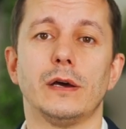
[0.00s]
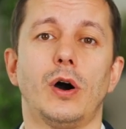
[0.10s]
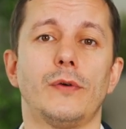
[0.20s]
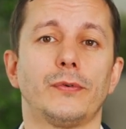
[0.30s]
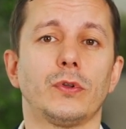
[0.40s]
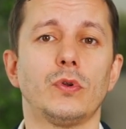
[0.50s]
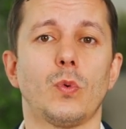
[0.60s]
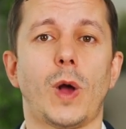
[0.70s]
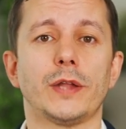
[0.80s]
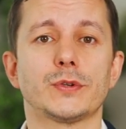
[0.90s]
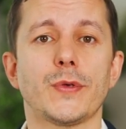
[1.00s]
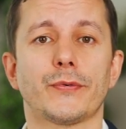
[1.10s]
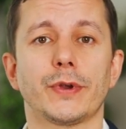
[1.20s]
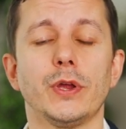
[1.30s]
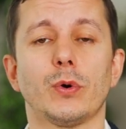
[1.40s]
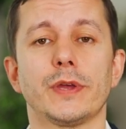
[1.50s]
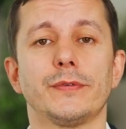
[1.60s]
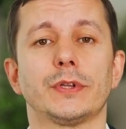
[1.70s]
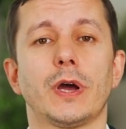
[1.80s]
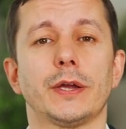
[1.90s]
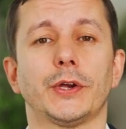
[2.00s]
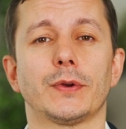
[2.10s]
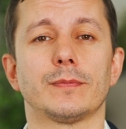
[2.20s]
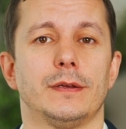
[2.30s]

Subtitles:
often 1 to 3 or even higher.